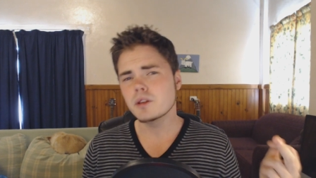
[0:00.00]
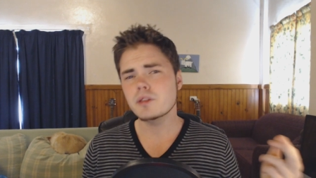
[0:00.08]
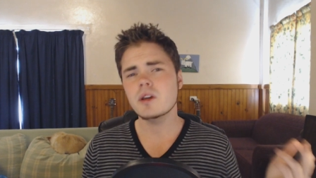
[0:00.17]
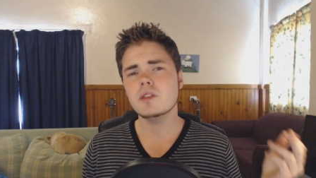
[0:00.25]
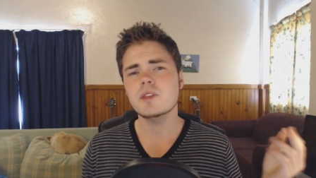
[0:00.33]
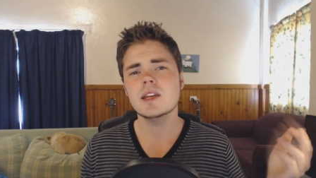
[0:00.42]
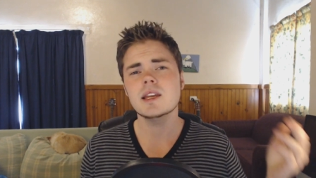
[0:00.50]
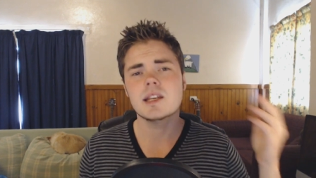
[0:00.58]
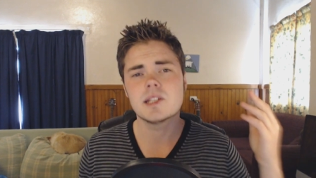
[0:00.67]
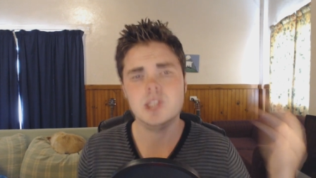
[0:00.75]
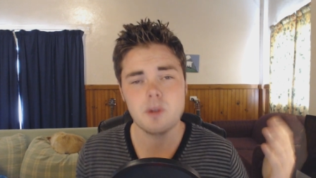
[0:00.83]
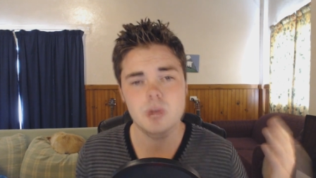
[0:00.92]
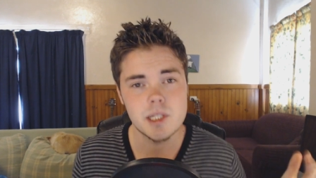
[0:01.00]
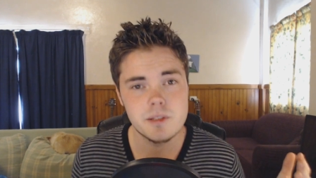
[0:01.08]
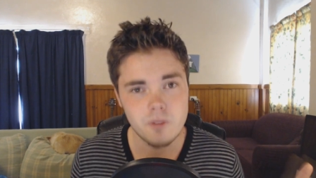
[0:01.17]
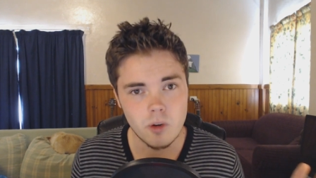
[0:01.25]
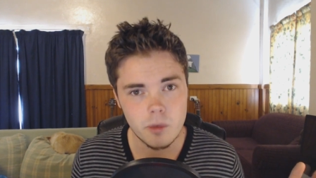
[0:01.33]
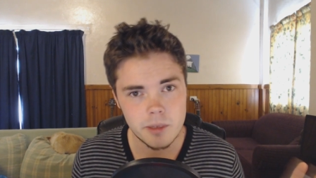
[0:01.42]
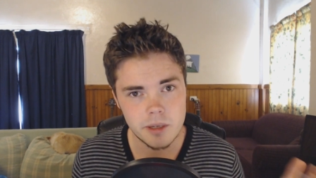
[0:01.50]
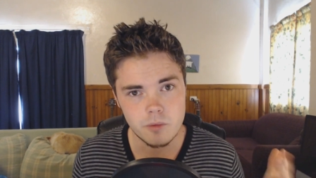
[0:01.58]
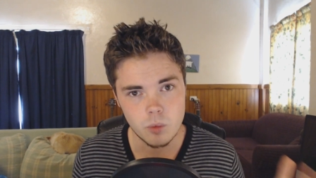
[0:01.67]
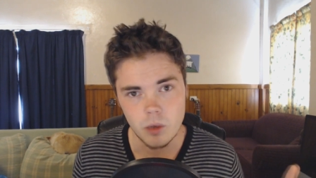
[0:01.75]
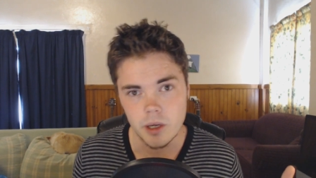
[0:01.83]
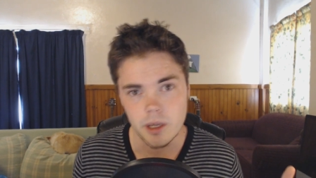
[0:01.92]
The third thing is
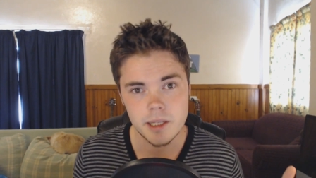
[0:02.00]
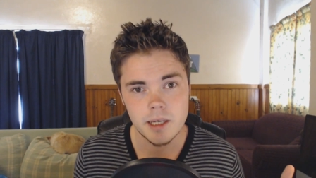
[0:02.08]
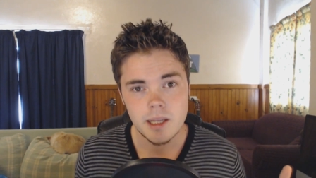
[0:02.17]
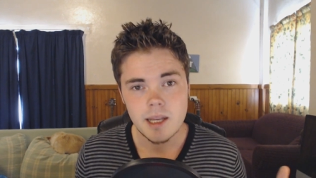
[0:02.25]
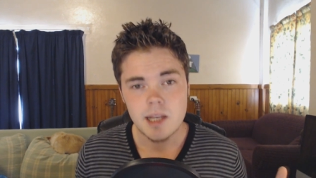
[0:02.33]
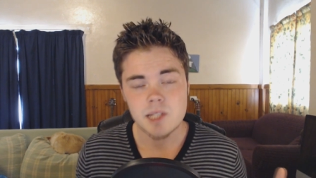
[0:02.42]
transformative work.